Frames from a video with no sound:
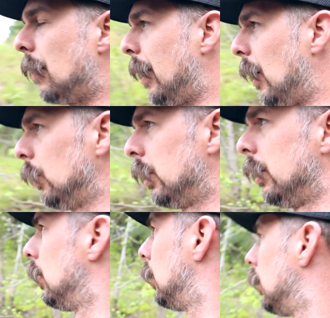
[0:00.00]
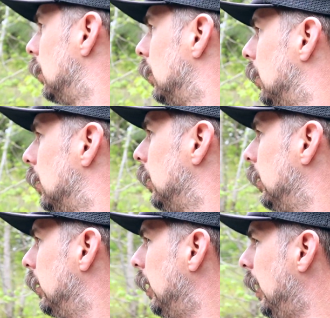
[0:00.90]
about
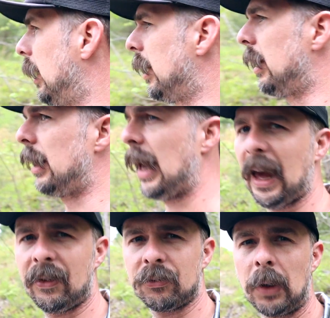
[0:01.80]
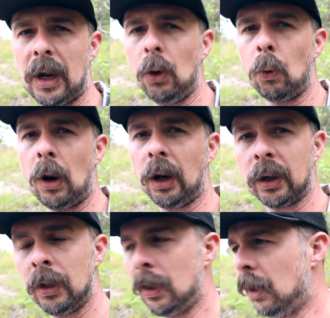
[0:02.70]
a half mile
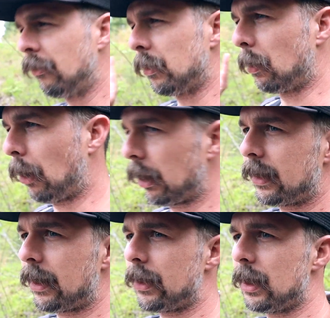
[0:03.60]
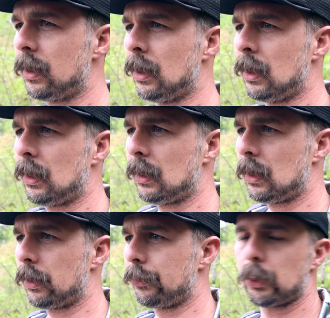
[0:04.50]
walk from the parking area
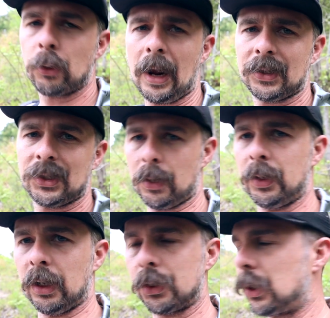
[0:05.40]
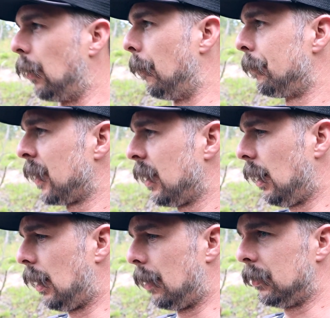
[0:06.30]
through the grass down here. So
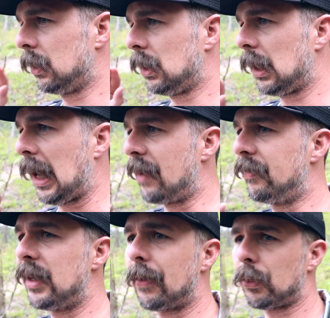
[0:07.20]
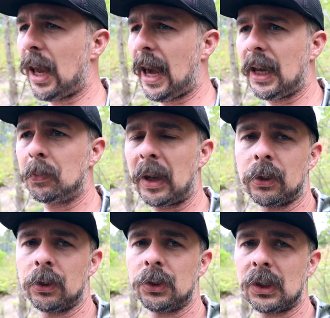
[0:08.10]
um, I've never had
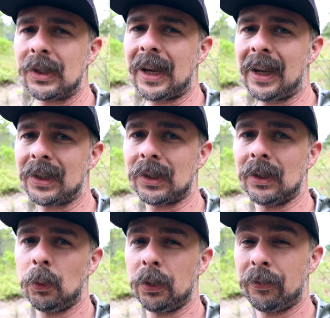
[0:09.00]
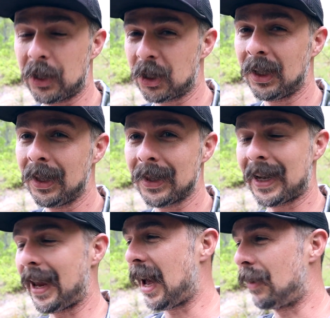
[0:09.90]
better success with fishing
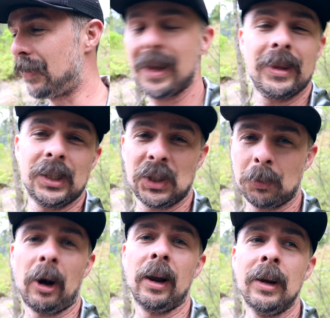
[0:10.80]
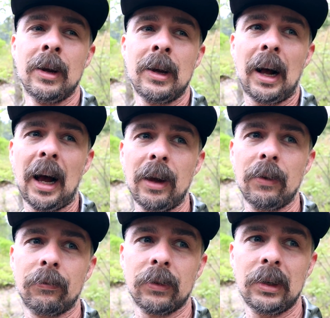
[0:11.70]
than I have at this spot. I
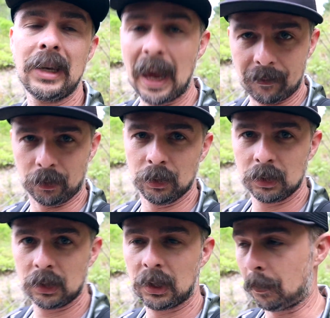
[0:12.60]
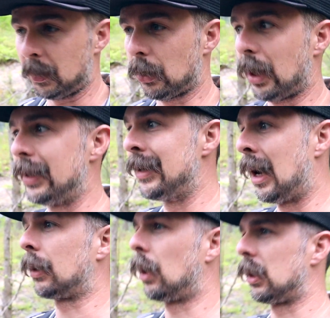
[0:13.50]
have never come here and
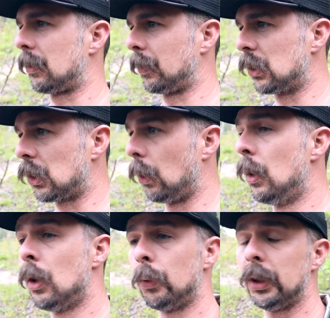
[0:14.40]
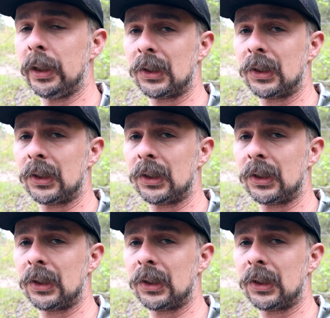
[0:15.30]
not caught something. So really